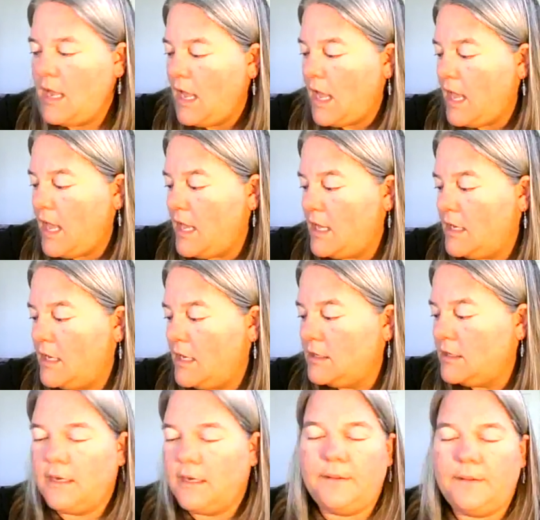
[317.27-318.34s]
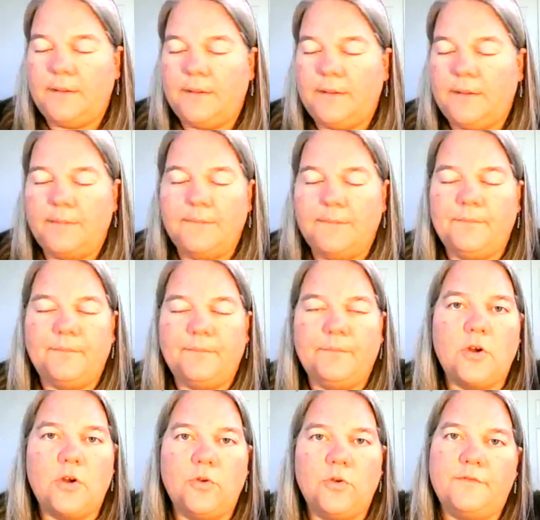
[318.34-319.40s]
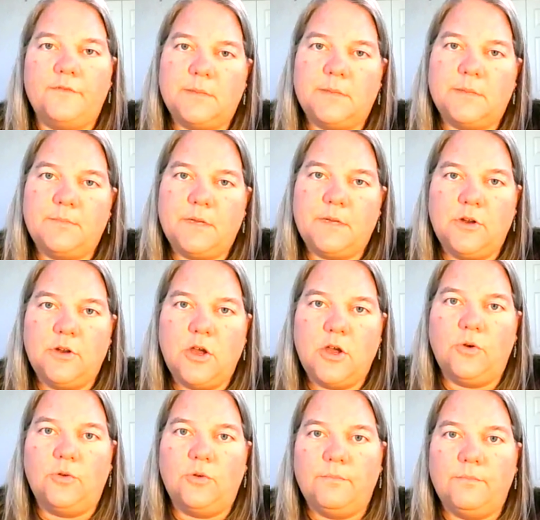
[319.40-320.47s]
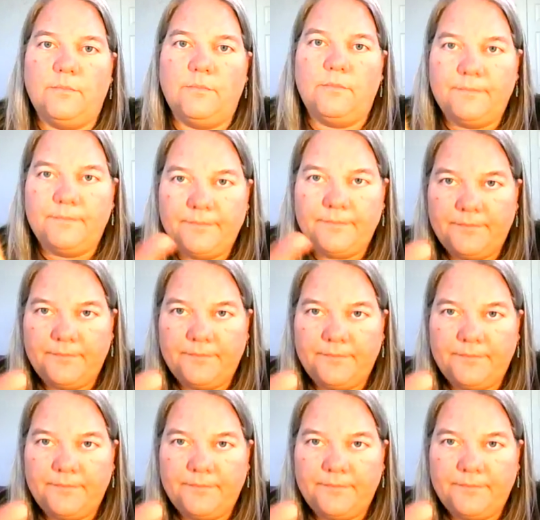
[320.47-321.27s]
and put a photo of somebody next to the